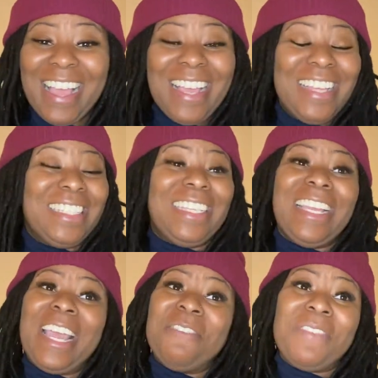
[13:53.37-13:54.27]
She
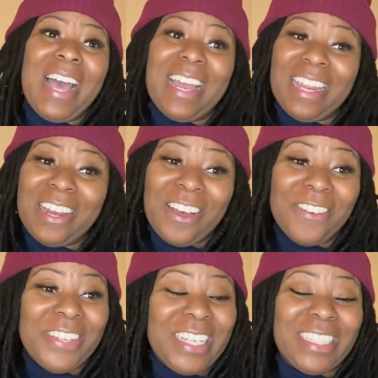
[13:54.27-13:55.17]
ain't bad at all
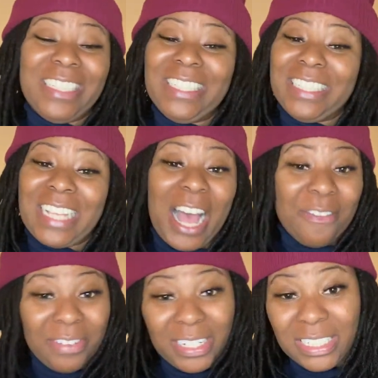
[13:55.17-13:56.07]
because she is
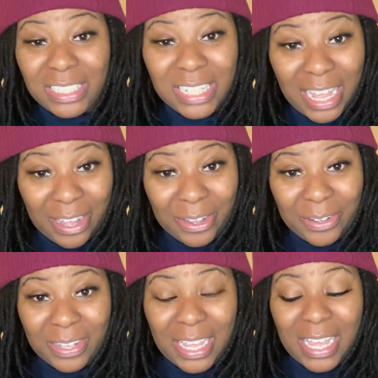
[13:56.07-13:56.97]
confident as hell.